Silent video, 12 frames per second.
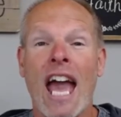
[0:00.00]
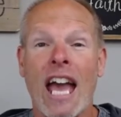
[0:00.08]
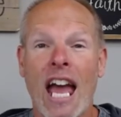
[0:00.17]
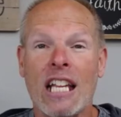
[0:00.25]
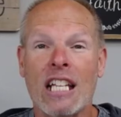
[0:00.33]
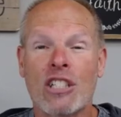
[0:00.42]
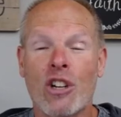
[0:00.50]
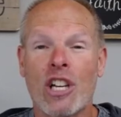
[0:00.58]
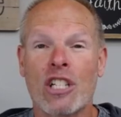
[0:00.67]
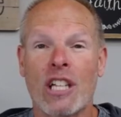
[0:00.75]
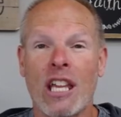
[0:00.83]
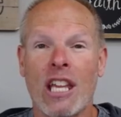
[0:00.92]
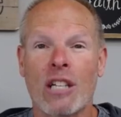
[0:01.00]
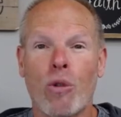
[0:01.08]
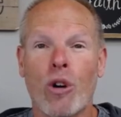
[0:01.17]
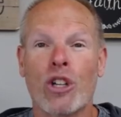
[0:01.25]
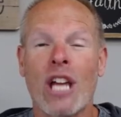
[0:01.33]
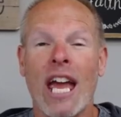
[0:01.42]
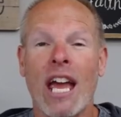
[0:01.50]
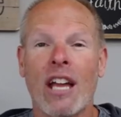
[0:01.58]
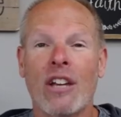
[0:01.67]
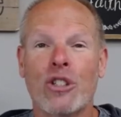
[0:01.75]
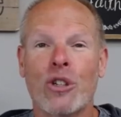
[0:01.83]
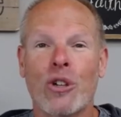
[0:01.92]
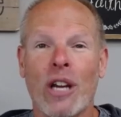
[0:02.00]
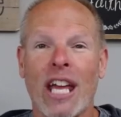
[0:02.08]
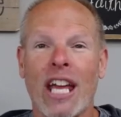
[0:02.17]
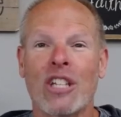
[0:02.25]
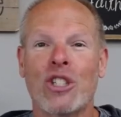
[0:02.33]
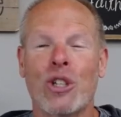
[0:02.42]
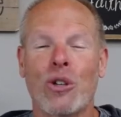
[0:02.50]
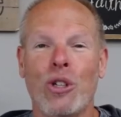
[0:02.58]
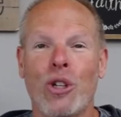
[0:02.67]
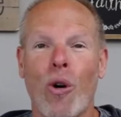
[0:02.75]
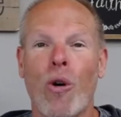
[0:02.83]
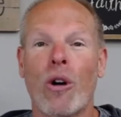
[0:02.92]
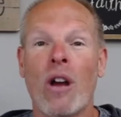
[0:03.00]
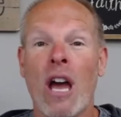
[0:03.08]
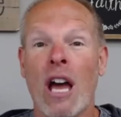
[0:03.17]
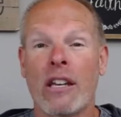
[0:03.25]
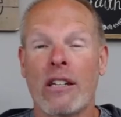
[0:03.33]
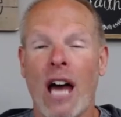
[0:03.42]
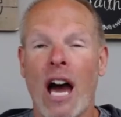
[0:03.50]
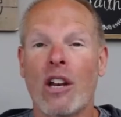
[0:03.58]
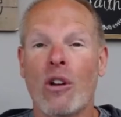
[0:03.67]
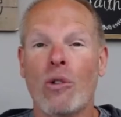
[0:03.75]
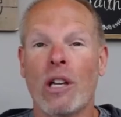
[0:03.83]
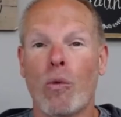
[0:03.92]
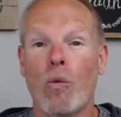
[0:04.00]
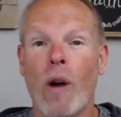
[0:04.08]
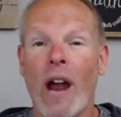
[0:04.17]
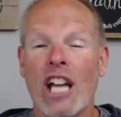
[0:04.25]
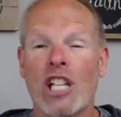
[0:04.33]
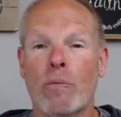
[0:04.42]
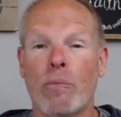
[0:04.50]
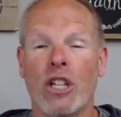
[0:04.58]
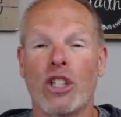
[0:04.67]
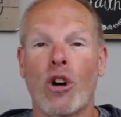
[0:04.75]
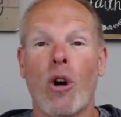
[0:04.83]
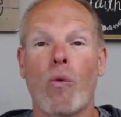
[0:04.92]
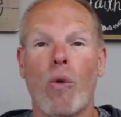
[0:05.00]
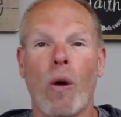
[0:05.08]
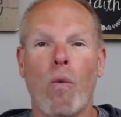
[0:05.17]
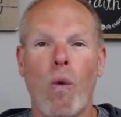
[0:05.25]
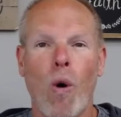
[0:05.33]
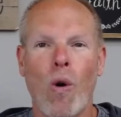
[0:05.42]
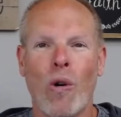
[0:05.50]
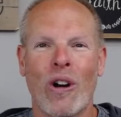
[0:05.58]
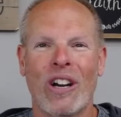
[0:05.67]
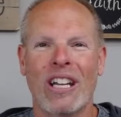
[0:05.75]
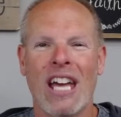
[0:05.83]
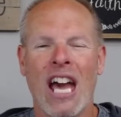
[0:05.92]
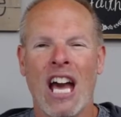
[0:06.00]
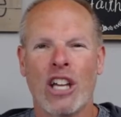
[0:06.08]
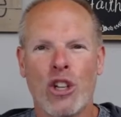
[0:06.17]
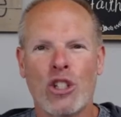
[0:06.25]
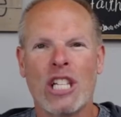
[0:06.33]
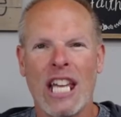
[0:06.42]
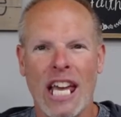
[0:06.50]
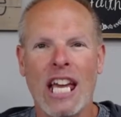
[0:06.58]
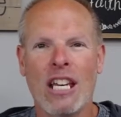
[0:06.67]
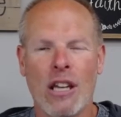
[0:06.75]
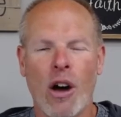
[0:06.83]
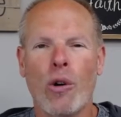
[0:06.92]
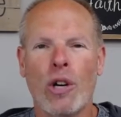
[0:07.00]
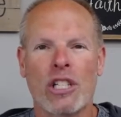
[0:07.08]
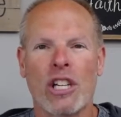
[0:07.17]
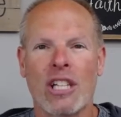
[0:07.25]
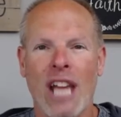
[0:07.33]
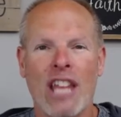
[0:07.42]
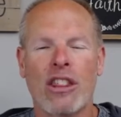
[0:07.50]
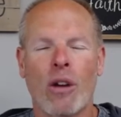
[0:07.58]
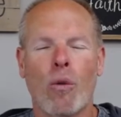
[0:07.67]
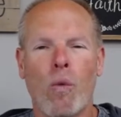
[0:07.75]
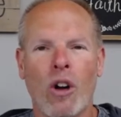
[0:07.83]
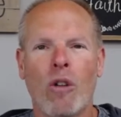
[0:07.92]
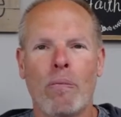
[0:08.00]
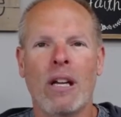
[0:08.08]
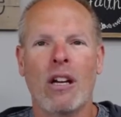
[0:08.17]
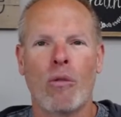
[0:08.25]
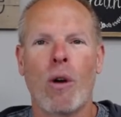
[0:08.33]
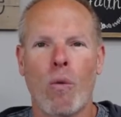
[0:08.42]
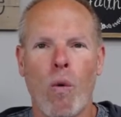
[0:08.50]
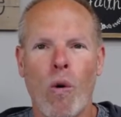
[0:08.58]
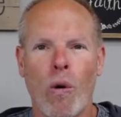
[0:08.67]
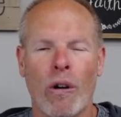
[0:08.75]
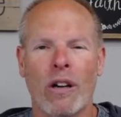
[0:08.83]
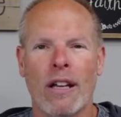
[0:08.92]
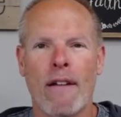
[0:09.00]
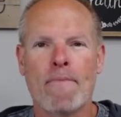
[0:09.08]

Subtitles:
And he's going to say these words, enter into your not only rest, but your reward. You see, he notices, and there will be a reward.